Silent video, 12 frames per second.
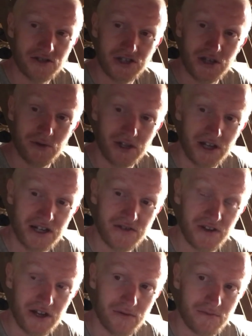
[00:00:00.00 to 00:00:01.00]
see you in the next
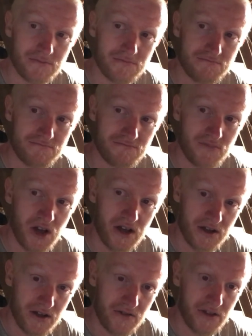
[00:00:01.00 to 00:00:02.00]
video.
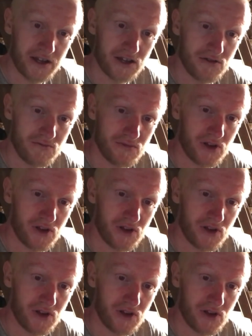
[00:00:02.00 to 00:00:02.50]
Thank you.